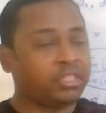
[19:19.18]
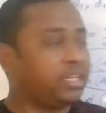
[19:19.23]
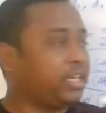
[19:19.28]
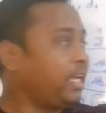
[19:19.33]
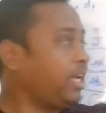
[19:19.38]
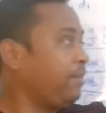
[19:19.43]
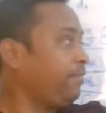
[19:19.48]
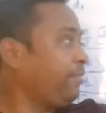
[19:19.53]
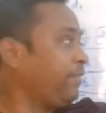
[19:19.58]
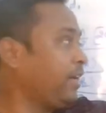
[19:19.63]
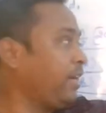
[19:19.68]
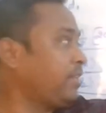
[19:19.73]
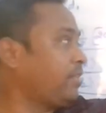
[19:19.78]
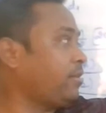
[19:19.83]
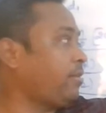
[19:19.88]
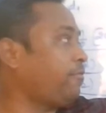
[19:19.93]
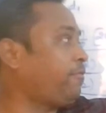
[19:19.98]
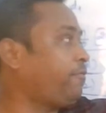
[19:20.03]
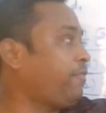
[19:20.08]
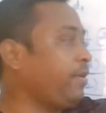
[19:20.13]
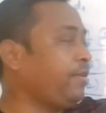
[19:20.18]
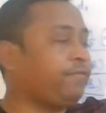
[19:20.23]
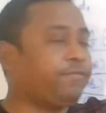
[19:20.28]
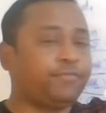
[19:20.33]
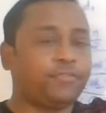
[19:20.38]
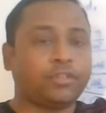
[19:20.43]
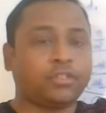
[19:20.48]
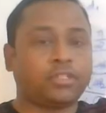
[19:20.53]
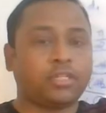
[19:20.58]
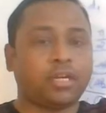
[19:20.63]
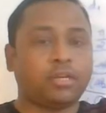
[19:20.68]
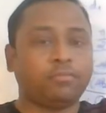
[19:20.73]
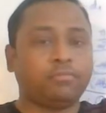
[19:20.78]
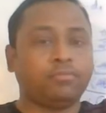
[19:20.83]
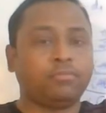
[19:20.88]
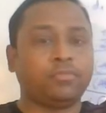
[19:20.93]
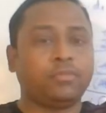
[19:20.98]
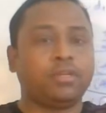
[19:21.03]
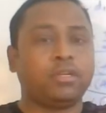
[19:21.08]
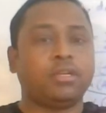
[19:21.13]
If it is a fifth
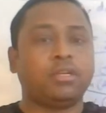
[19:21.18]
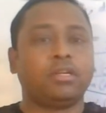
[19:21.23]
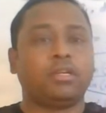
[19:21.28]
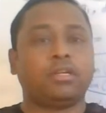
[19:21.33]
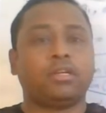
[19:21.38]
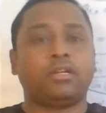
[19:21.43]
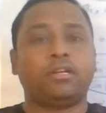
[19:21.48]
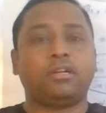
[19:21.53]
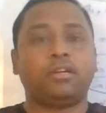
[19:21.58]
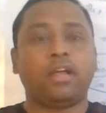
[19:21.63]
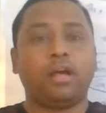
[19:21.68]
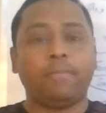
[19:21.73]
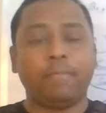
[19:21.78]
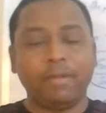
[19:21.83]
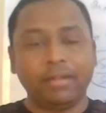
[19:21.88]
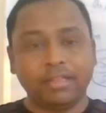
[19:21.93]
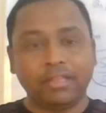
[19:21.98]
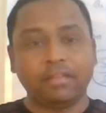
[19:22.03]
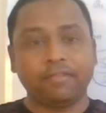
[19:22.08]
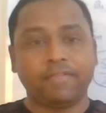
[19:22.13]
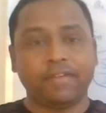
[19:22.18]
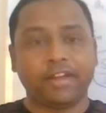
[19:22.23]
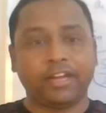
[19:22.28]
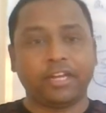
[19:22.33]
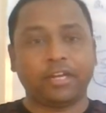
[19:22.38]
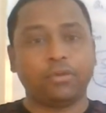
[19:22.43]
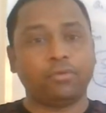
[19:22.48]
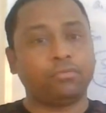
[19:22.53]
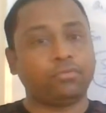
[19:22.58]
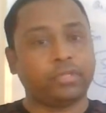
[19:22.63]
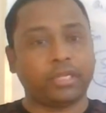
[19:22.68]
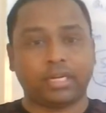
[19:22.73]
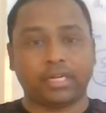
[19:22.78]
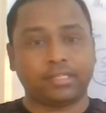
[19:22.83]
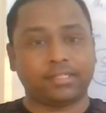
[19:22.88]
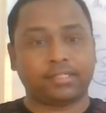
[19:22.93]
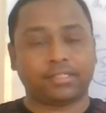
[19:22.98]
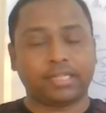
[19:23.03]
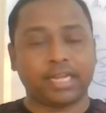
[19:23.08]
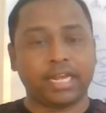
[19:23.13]
term, double the value, that
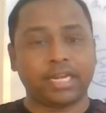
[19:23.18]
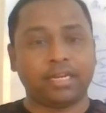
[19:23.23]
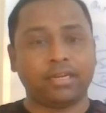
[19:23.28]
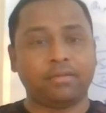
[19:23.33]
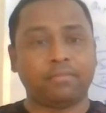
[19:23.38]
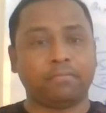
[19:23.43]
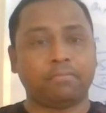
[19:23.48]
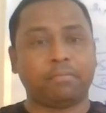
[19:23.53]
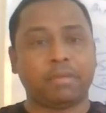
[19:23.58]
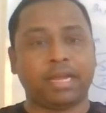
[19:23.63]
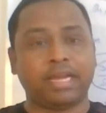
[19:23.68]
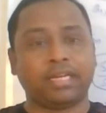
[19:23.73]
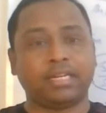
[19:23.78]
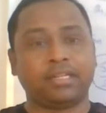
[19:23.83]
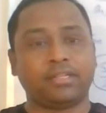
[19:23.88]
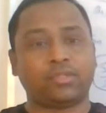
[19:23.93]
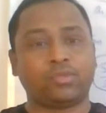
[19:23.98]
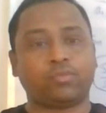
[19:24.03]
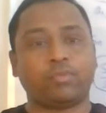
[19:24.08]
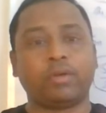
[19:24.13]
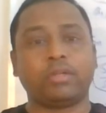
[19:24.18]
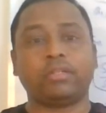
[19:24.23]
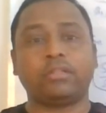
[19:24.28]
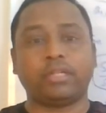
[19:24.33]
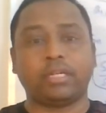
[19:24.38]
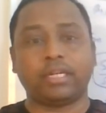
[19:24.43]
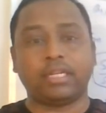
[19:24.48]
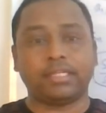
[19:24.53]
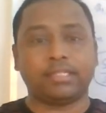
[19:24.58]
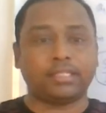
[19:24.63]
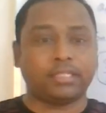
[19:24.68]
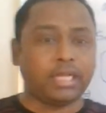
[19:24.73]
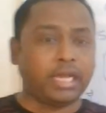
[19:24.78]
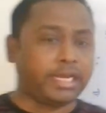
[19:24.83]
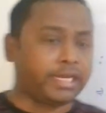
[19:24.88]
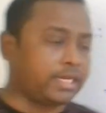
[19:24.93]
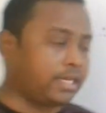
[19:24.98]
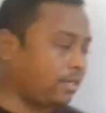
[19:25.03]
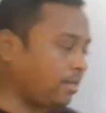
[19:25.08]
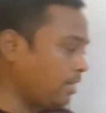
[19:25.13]
is 10 minus 1, that is
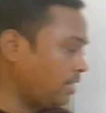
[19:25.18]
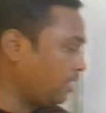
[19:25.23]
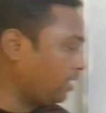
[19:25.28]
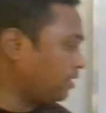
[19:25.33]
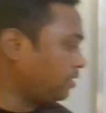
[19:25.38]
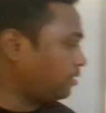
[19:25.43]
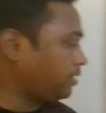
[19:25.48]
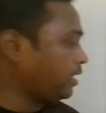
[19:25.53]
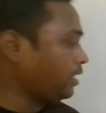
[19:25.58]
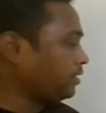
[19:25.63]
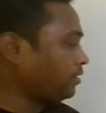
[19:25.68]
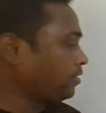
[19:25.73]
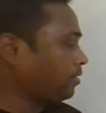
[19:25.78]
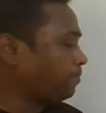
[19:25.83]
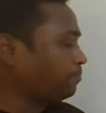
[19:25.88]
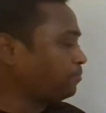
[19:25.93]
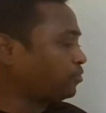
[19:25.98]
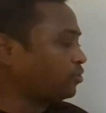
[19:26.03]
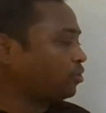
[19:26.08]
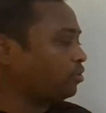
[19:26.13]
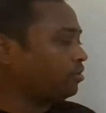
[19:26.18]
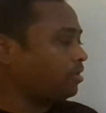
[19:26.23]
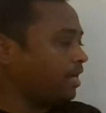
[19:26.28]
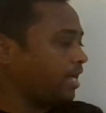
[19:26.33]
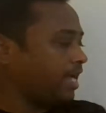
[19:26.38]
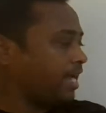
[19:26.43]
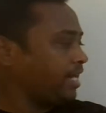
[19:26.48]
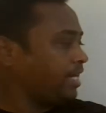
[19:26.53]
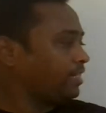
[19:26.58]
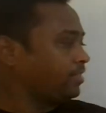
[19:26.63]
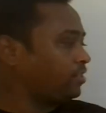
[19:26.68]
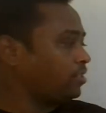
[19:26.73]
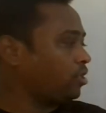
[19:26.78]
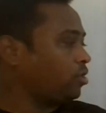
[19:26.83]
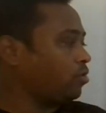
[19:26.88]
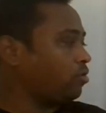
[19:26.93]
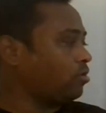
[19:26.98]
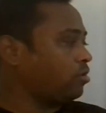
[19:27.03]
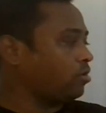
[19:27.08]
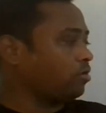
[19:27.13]
9. Just substitute n is
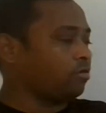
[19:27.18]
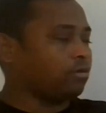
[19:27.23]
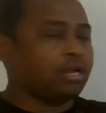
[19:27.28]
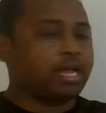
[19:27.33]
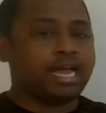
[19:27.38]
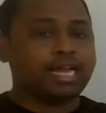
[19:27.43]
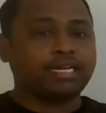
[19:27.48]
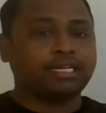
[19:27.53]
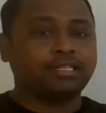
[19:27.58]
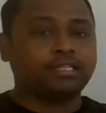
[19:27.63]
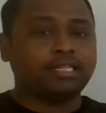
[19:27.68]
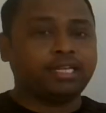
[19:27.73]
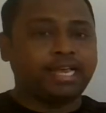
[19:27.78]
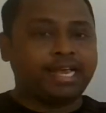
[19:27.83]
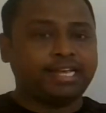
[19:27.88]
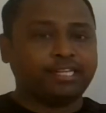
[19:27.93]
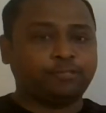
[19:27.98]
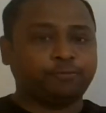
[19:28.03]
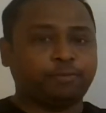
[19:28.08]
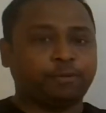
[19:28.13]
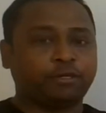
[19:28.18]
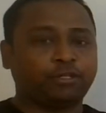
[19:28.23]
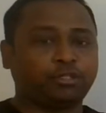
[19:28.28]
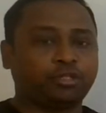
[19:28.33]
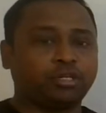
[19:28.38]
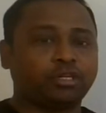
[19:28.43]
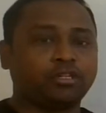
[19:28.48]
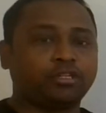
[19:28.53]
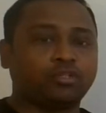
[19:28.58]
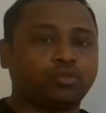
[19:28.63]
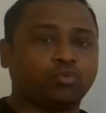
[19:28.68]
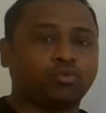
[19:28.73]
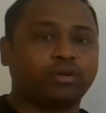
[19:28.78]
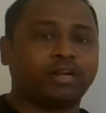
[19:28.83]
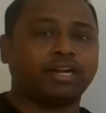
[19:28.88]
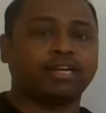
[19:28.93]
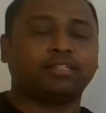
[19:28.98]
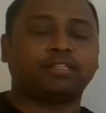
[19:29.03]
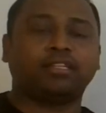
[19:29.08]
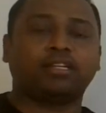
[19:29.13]
equal to 9 in the expression to
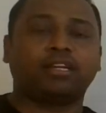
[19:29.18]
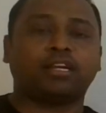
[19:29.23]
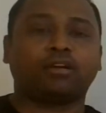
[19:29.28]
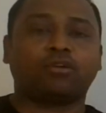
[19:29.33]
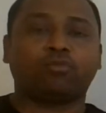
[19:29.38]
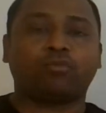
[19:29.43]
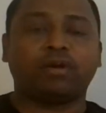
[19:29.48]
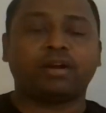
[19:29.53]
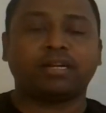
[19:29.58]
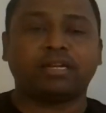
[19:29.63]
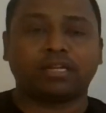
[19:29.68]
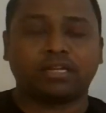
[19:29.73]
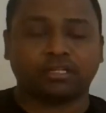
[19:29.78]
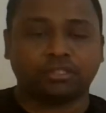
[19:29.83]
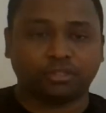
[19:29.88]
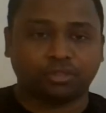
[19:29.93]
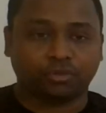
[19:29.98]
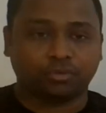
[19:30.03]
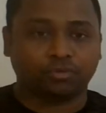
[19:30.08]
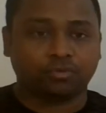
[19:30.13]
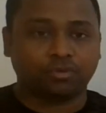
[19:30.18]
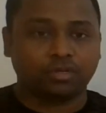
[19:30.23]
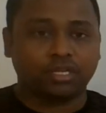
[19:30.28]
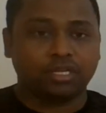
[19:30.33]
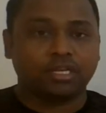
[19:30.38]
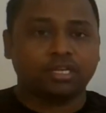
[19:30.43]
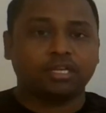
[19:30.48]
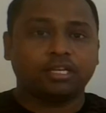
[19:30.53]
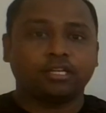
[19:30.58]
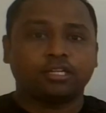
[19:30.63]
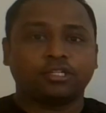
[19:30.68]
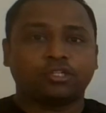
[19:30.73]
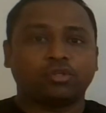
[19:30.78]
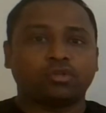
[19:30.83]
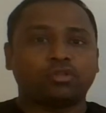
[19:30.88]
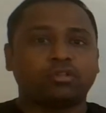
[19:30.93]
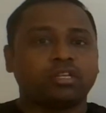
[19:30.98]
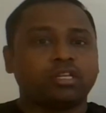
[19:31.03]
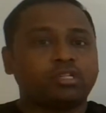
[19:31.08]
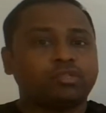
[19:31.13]
get the required ratio.
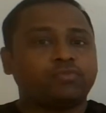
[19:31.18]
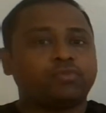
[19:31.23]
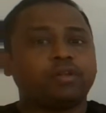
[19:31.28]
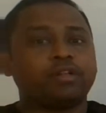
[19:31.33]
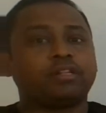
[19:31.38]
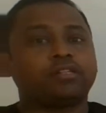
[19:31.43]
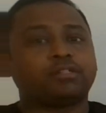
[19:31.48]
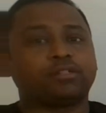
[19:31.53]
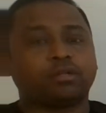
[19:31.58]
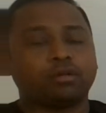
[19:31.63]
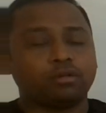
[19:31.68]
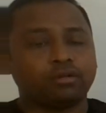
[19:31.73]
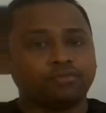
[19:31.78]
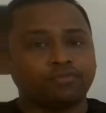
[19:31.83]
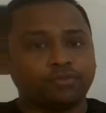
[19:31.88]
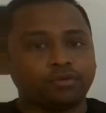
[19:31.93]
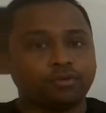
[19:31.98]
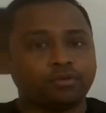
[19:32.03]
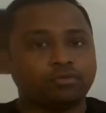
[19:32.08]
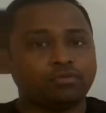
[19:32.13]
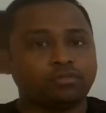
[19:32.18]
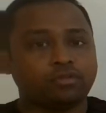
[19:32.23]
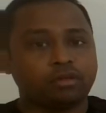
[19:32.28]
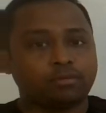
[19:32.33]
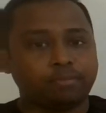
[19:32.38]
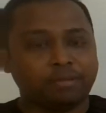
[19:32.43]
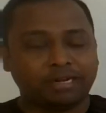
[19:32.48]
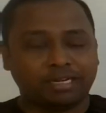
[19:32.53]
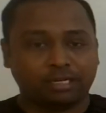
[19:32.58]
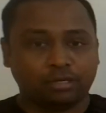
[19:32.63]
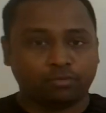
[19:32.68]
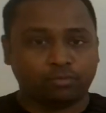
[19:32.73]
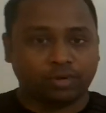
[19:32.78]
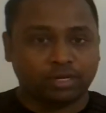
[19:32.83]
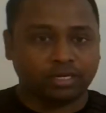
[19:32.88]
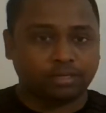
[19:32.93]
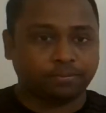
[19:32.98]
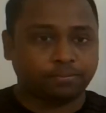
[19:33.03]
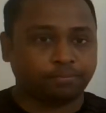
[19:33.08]
So this will serve you the better one.